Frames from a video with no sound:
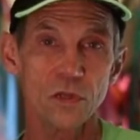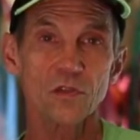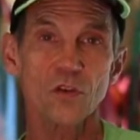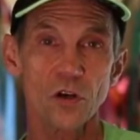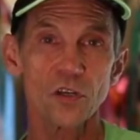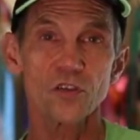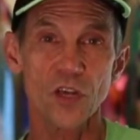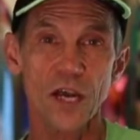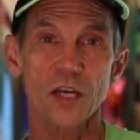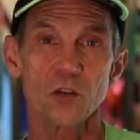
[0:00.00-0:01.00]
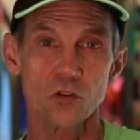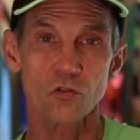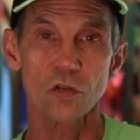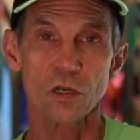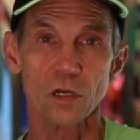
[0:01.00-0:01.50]
30-second
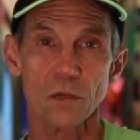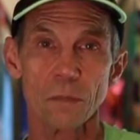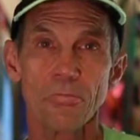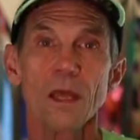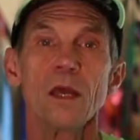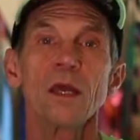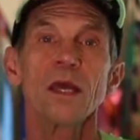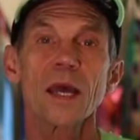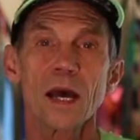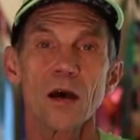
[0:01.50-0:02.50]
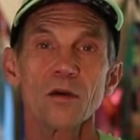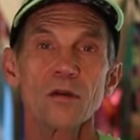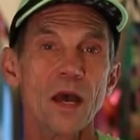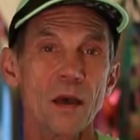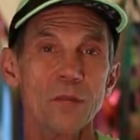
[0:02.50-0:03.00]
drill, count
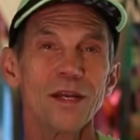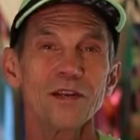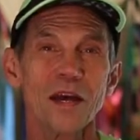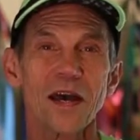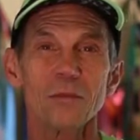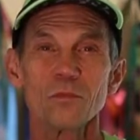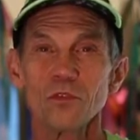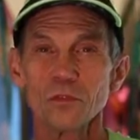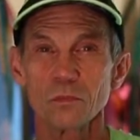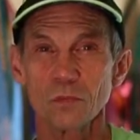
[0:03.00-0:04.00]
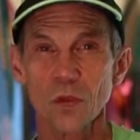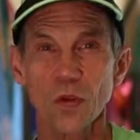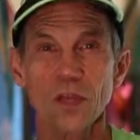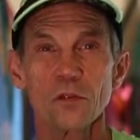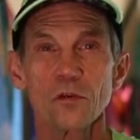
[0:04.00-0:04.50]
how many times
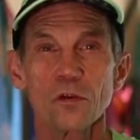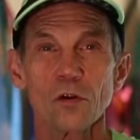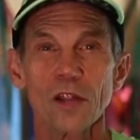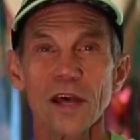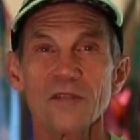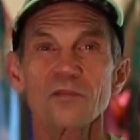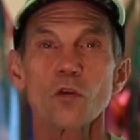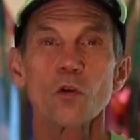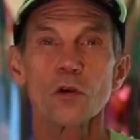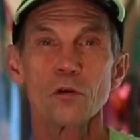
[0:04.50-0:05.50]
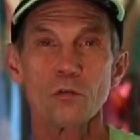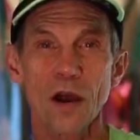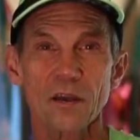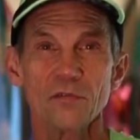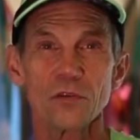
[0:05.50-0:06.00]
either your left or your
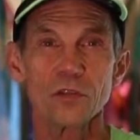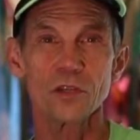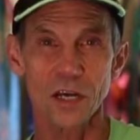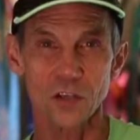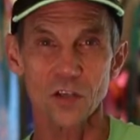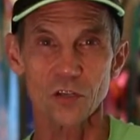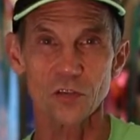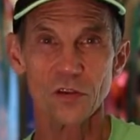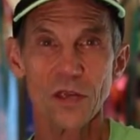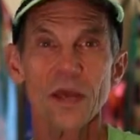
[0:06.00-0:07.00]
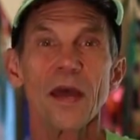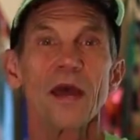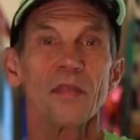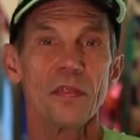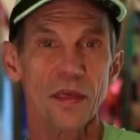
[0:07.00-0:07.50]
right foot touches.
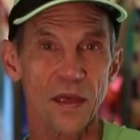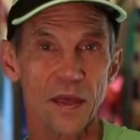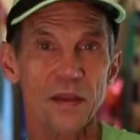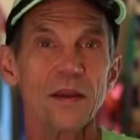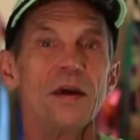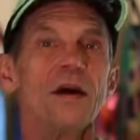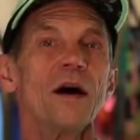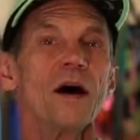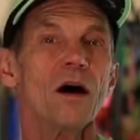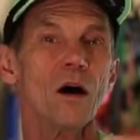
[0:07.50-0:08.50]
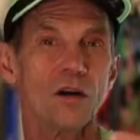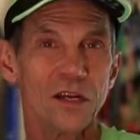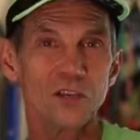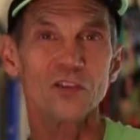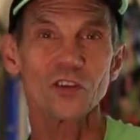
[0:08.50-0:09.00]
And then on
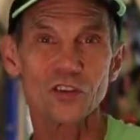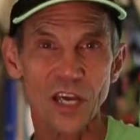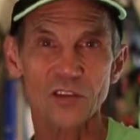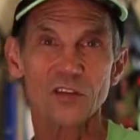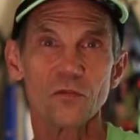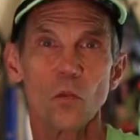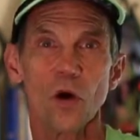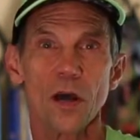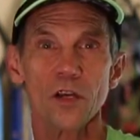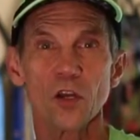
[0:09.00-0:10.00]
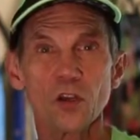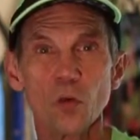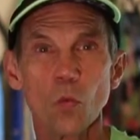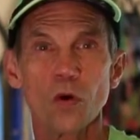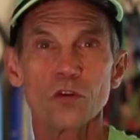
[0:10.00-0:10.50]
each successive one, you
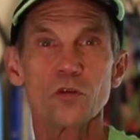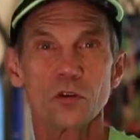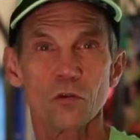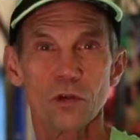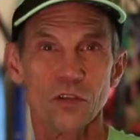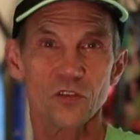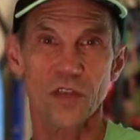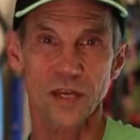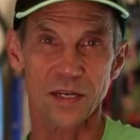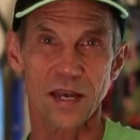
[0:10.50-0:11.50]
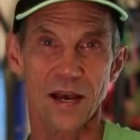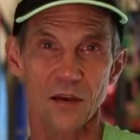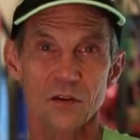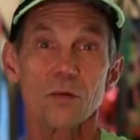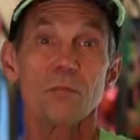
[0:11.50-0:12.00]
want to increase that
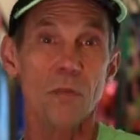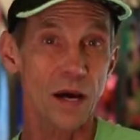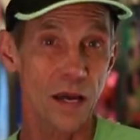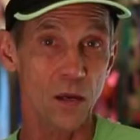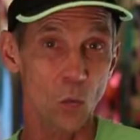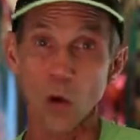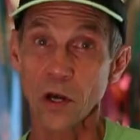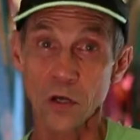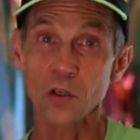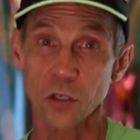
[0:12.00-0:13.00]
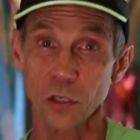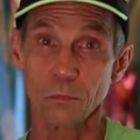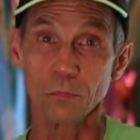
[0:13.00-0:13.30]
count by 1 or 2.